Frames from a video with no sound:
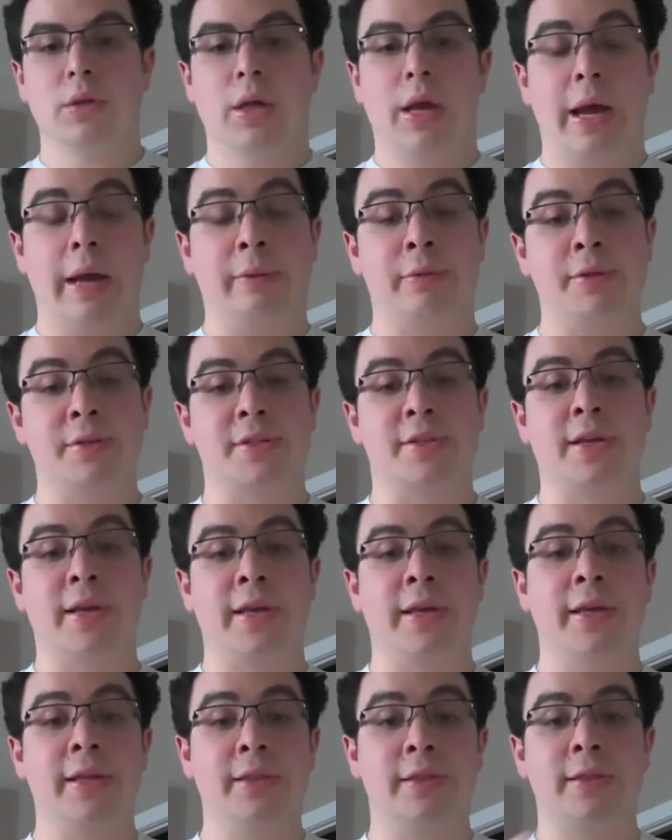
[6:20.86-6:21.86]
I would say
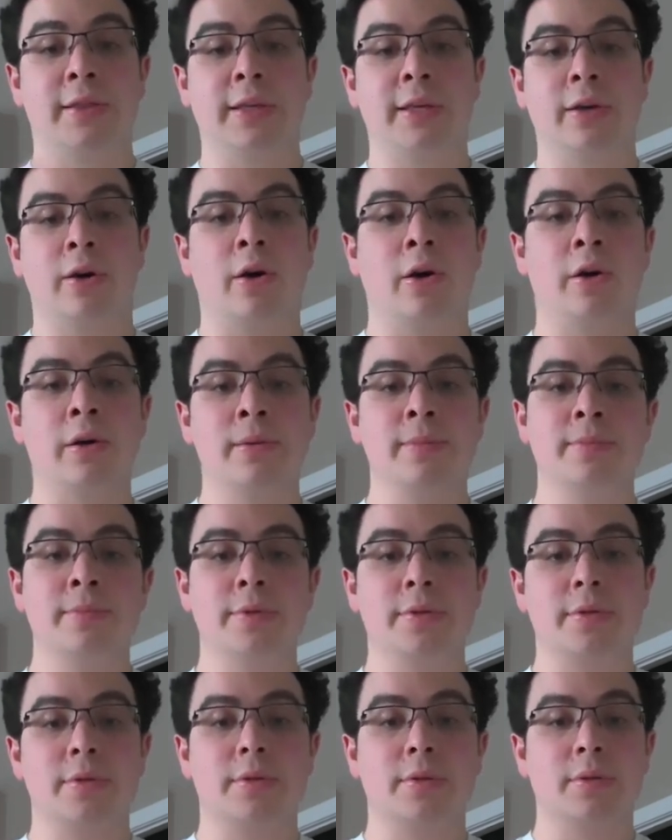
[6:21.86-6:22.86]
hit the
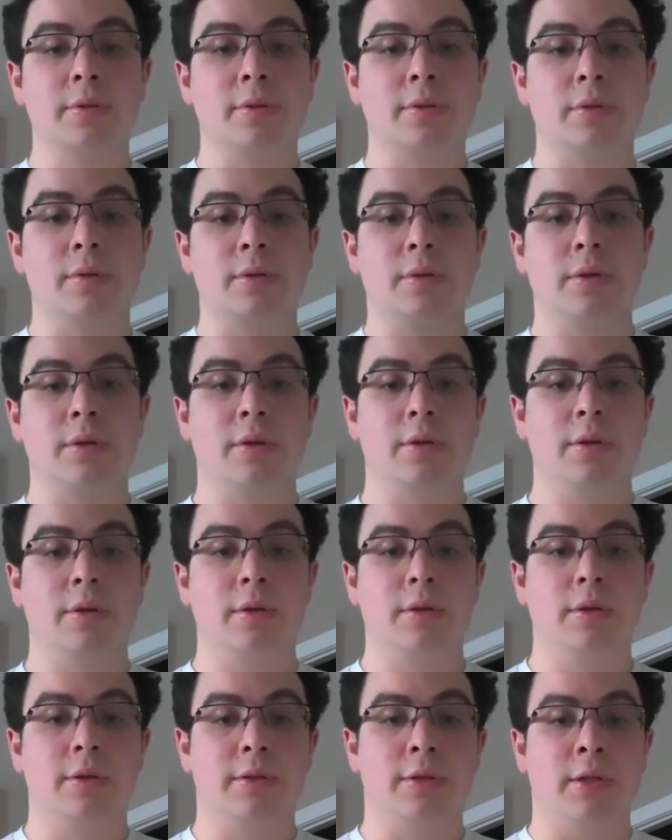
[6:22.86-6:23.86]
arms,
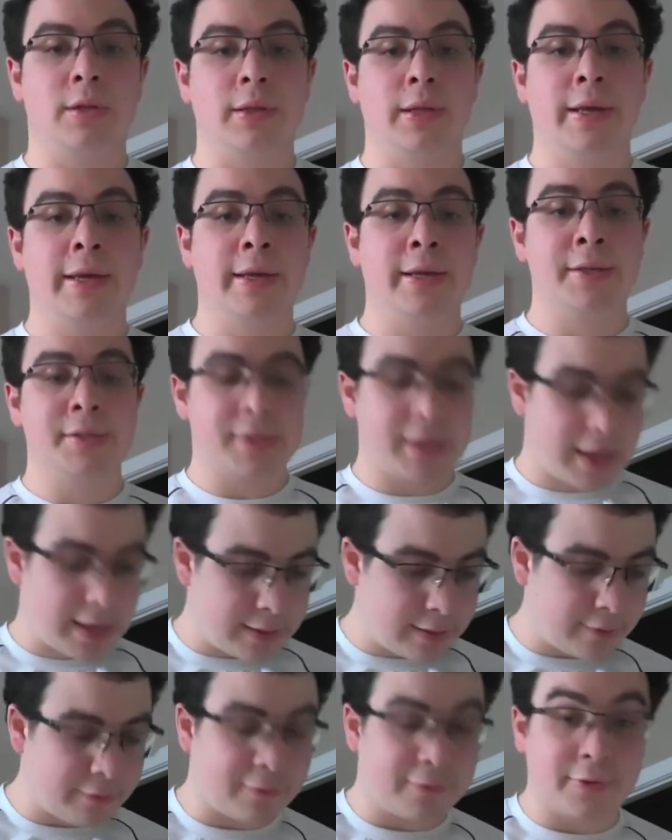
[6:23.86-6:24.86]
the legs,
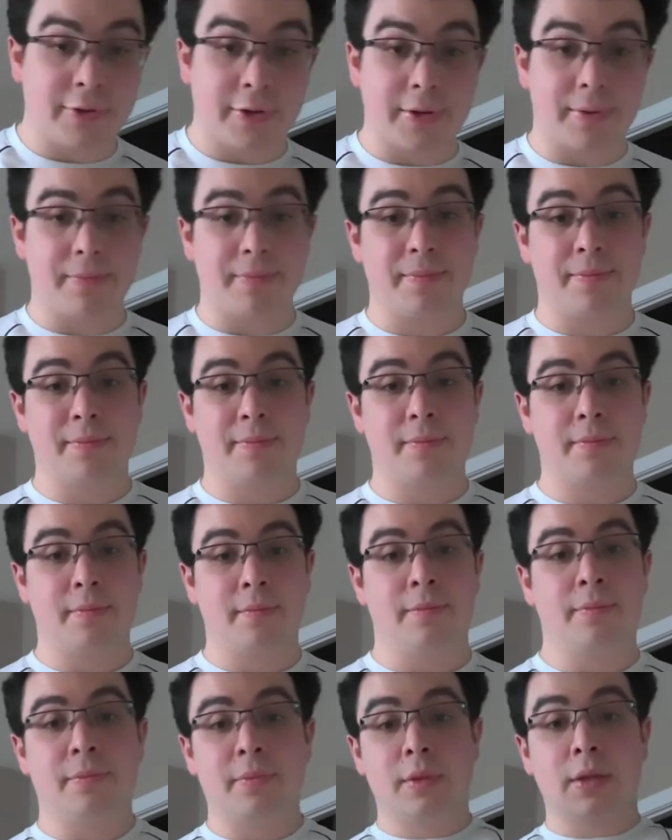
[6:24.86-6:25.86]
and the foot.
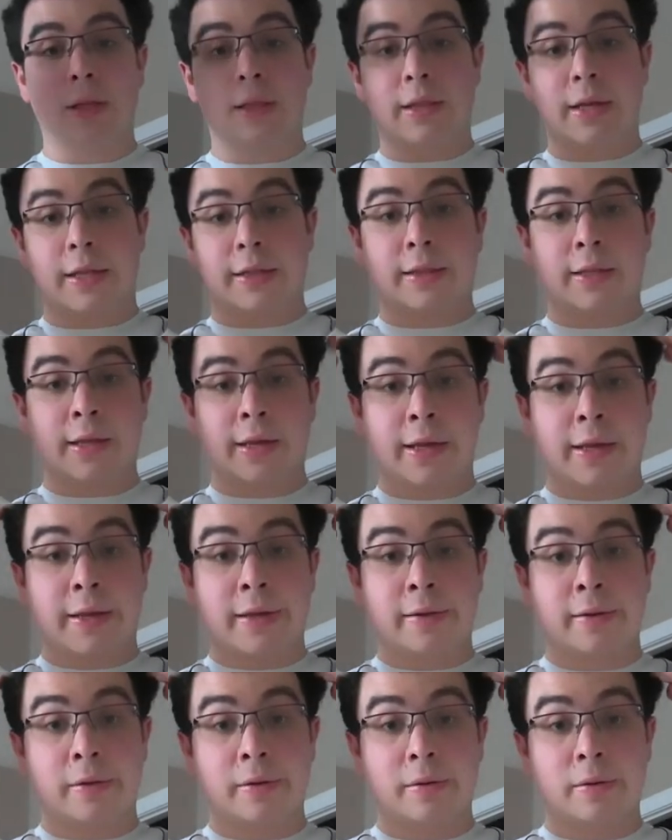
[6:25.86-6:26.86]
Not the
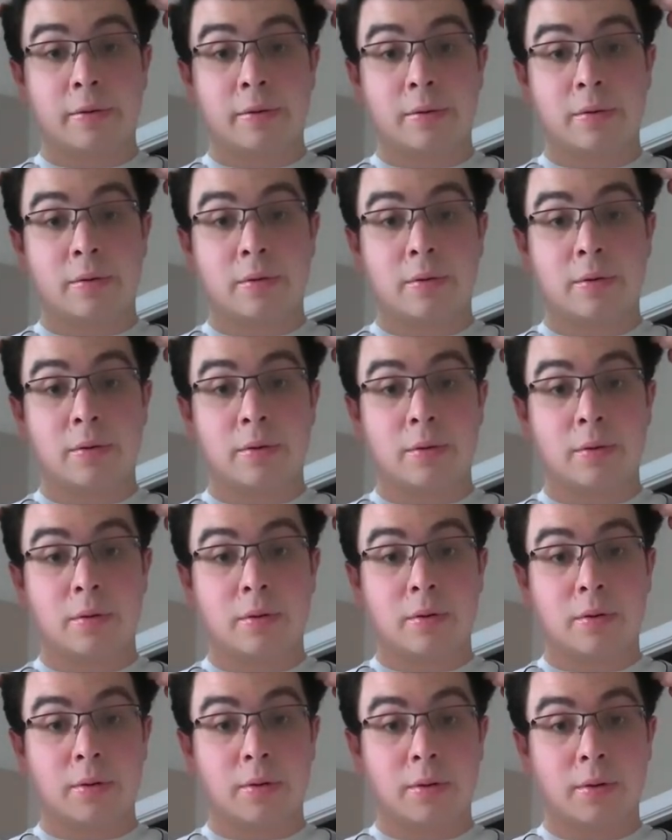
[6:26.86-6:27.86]
head,
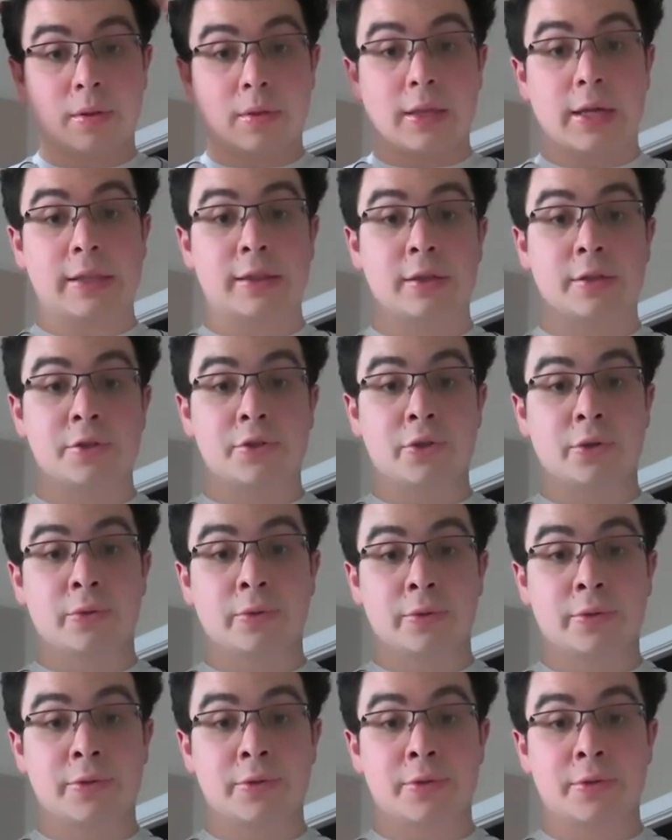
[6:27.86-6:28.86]
not the
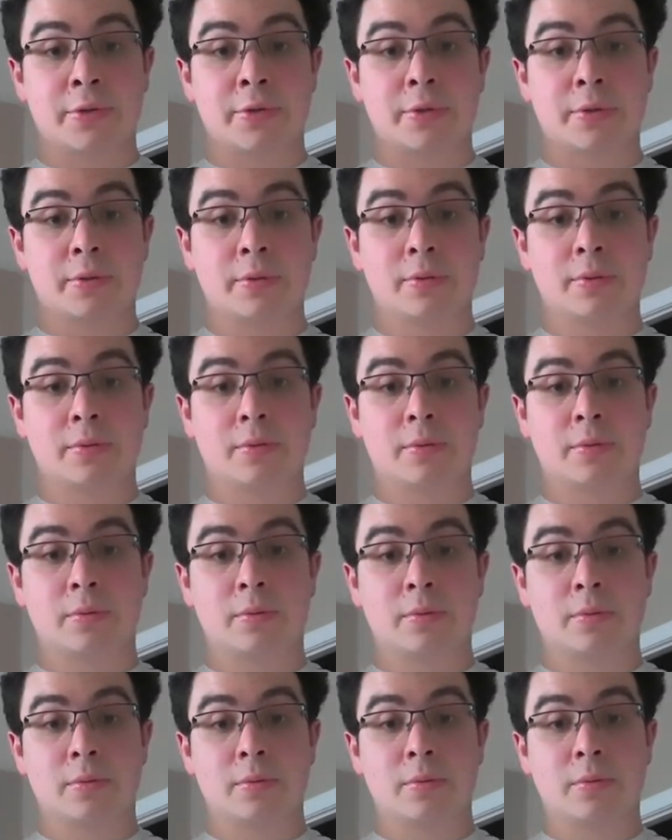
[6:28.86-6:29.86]
shoulders,
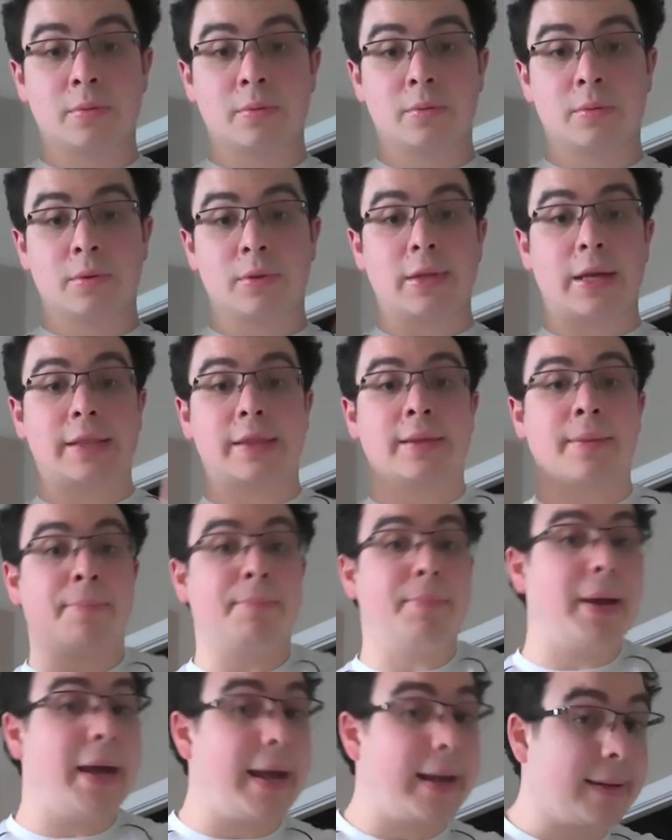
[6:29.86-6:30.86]
not the
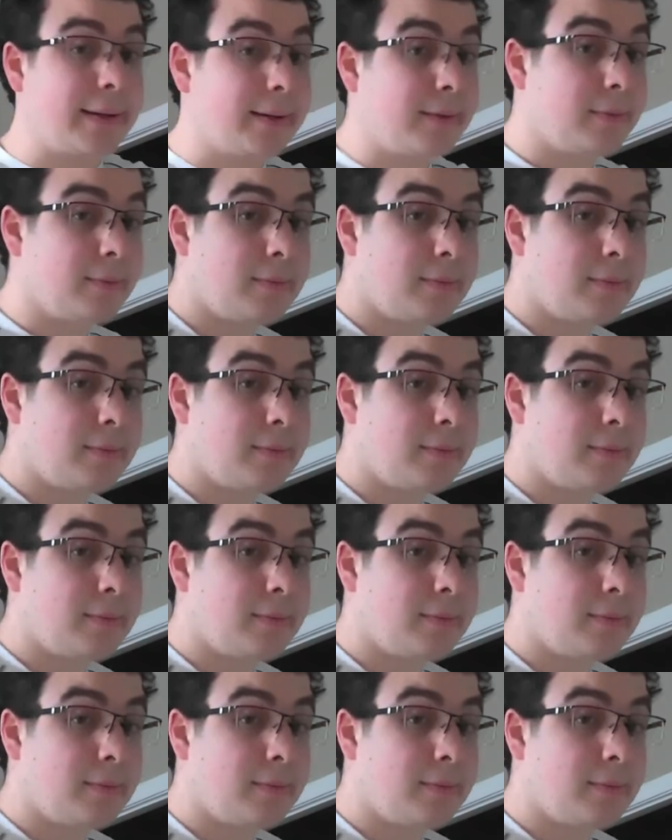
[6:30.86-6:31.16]
back.